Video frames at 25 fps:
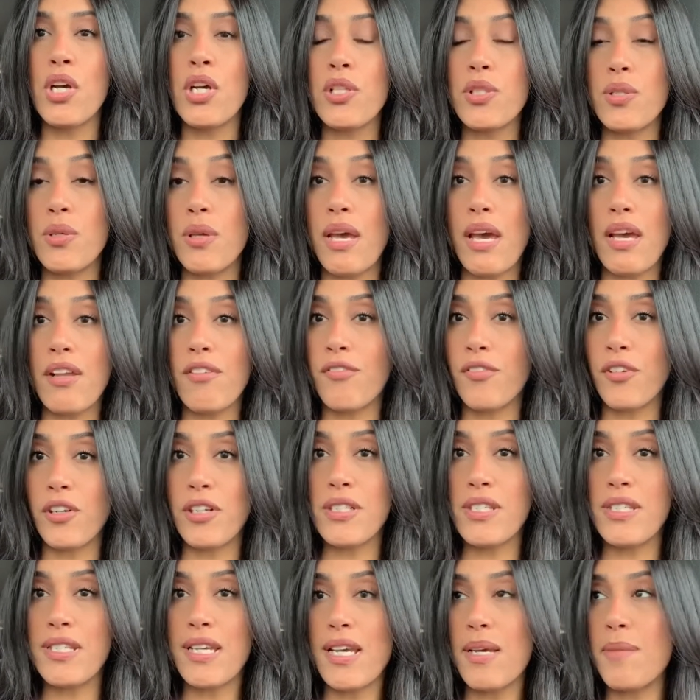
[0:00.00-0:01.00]
to get
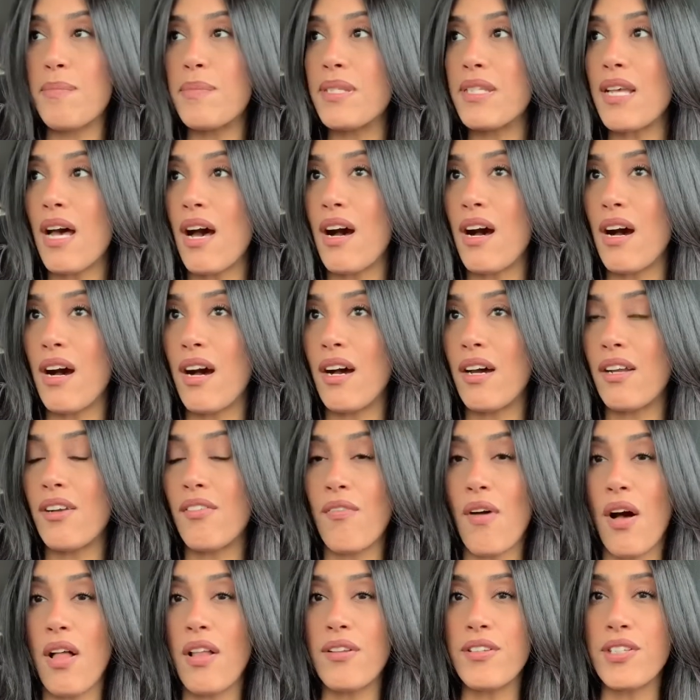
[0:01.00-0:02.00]
first dibs on
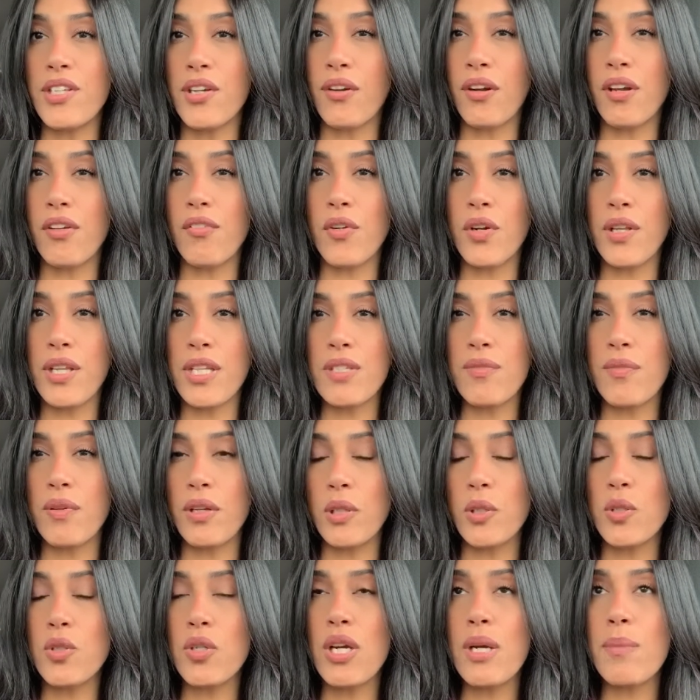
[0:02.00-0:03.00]
volunteering for this
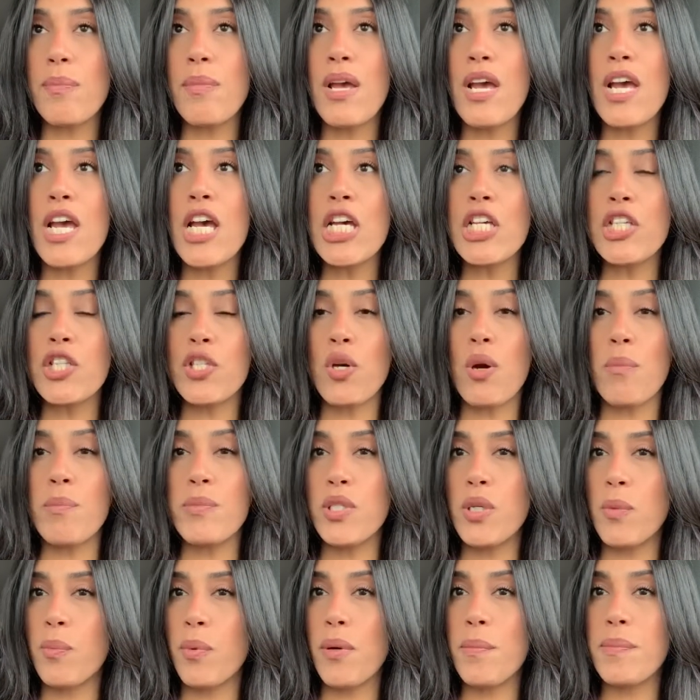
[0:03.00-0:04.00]
field trip. So I'm
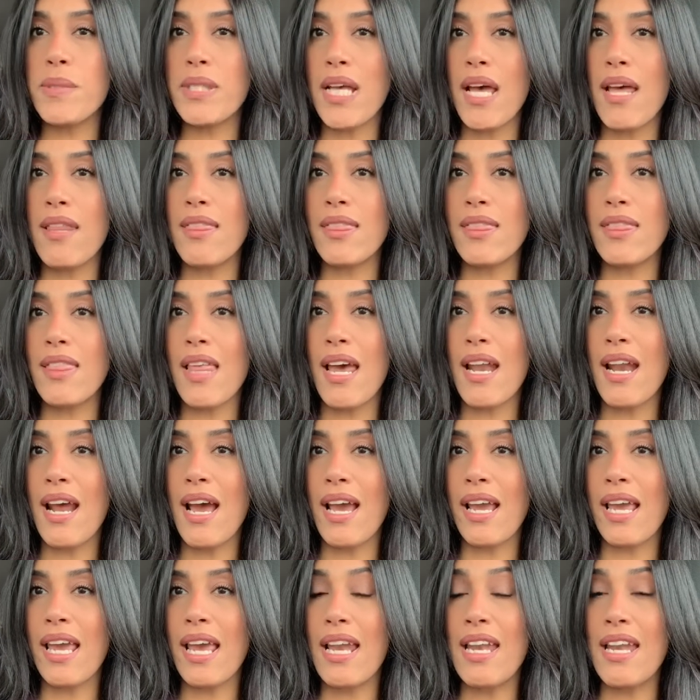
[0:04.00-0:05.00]
super upset that
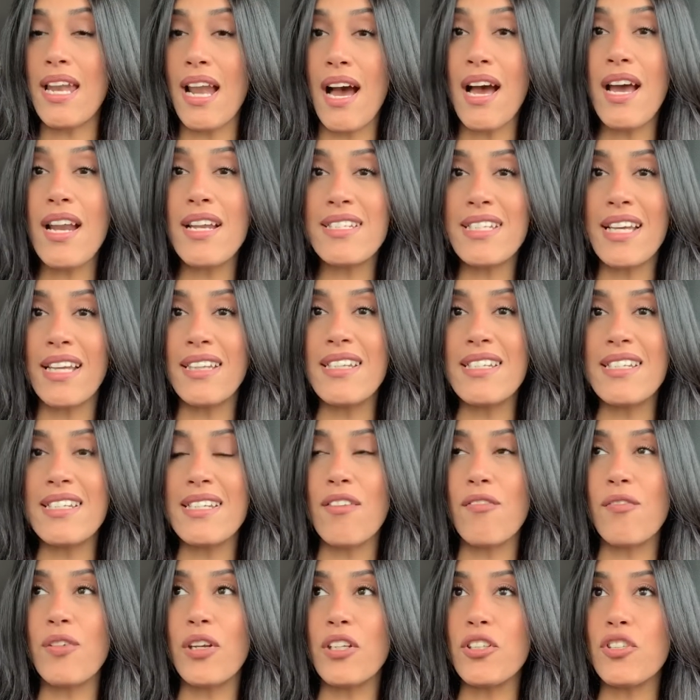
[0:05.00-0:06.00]
I cannot attend this
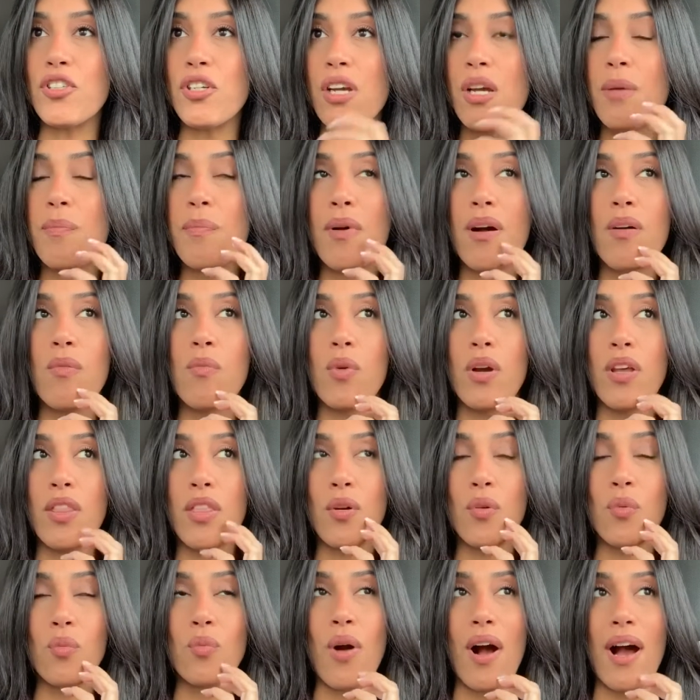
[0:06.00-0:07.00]
field trip with
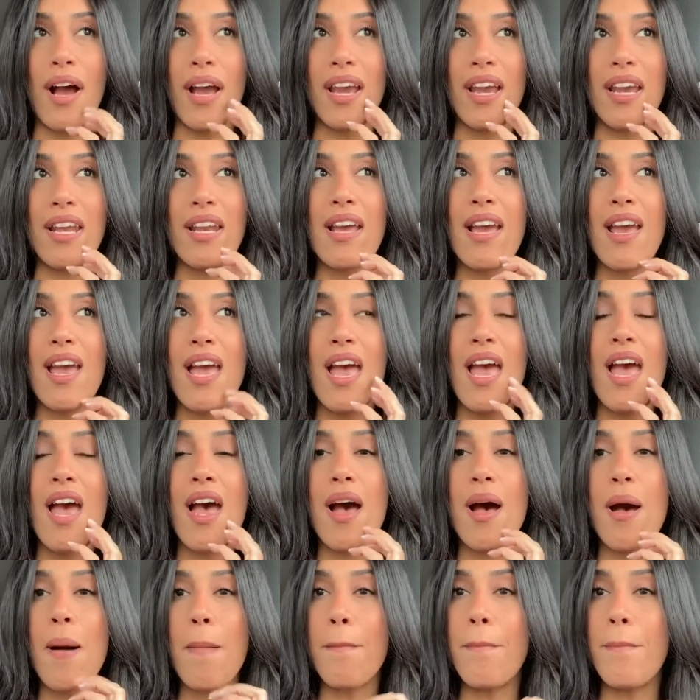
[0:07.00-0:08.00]
Ryan,
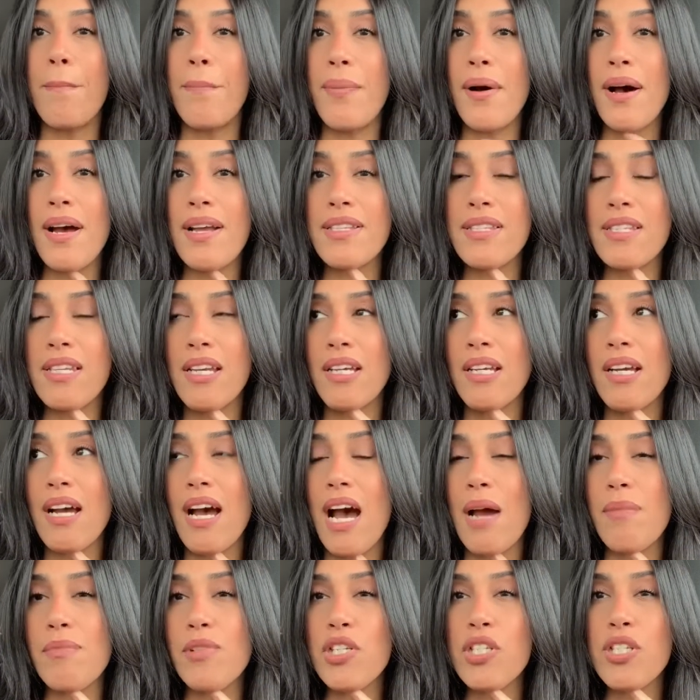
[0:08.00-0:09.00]
but
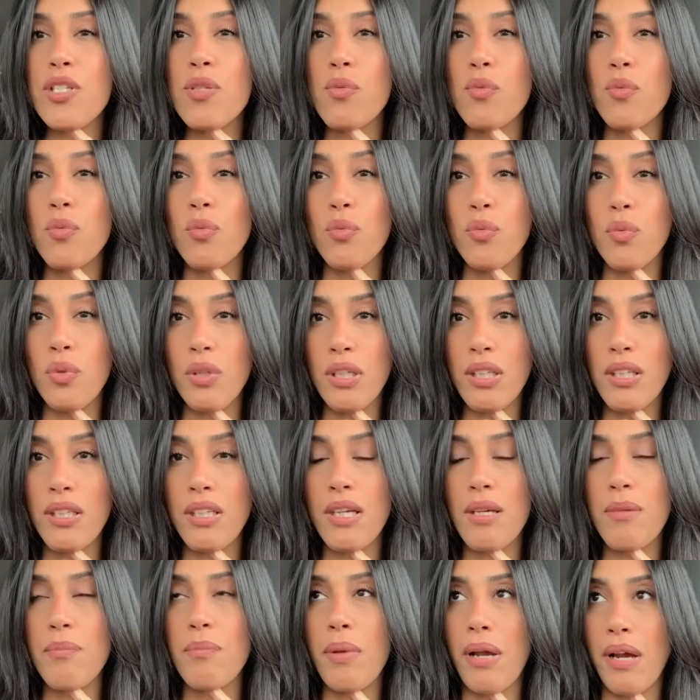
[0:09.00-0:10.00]
I'm just
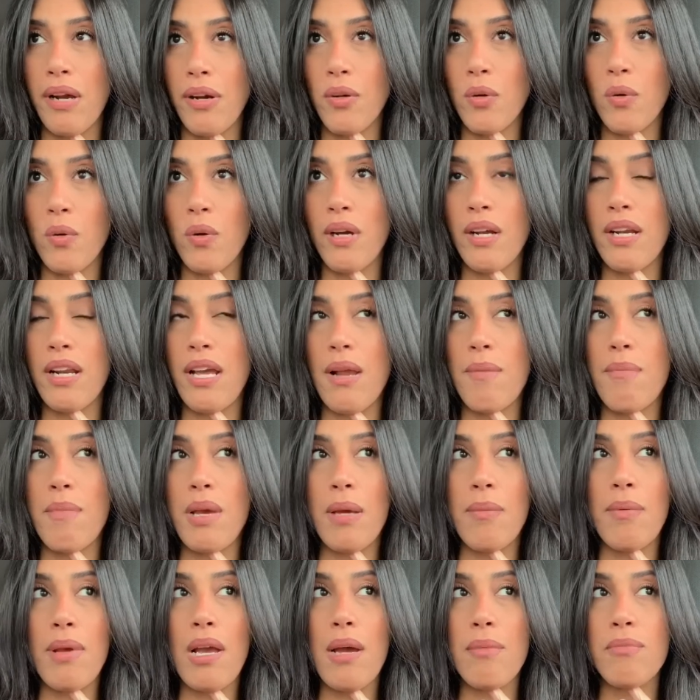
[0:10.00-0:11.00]
really paranoid and
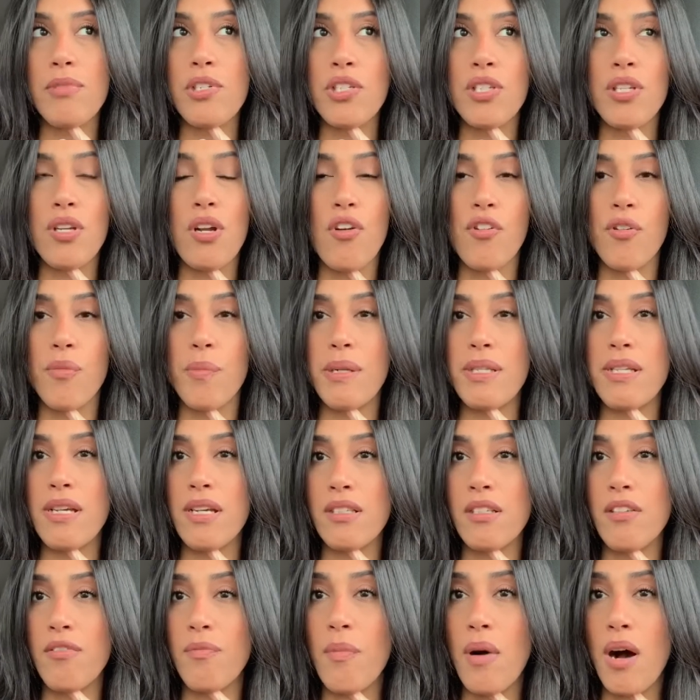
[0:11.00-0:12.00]
maybe I'm just an
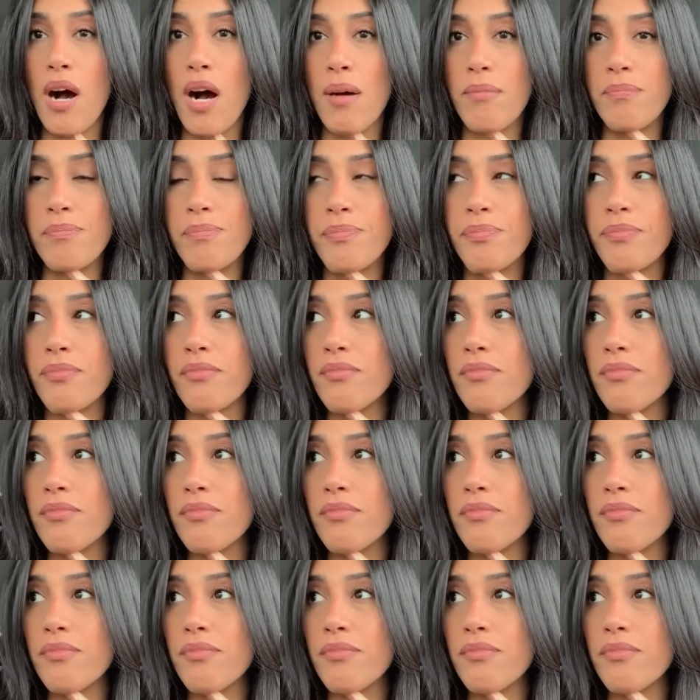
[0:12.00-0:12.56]
overprotective mom,